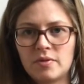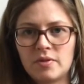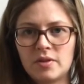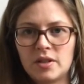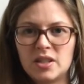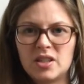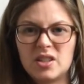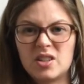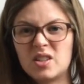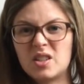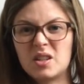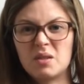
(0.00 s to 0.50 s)

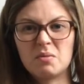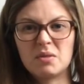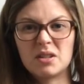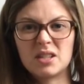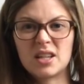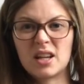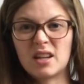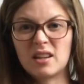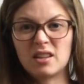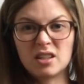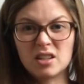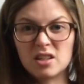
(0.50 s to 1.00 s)
They just sit
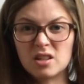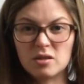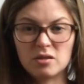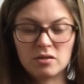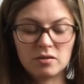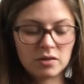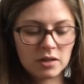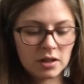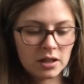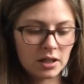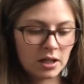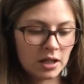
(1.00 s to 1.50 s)
beside the
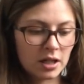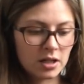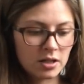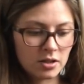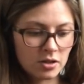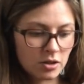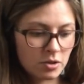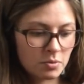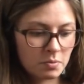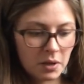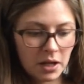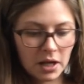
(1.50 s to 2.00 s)
sofa and I can
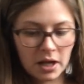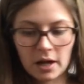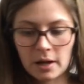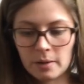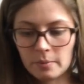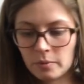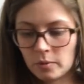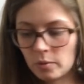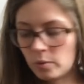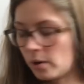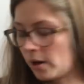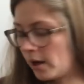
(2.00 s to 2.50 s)
just pick
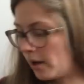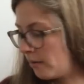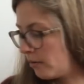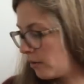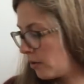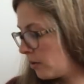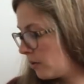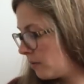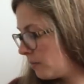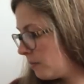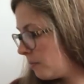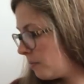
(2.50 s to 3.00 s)
up
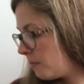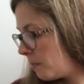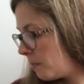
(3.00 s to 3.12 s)
whatever.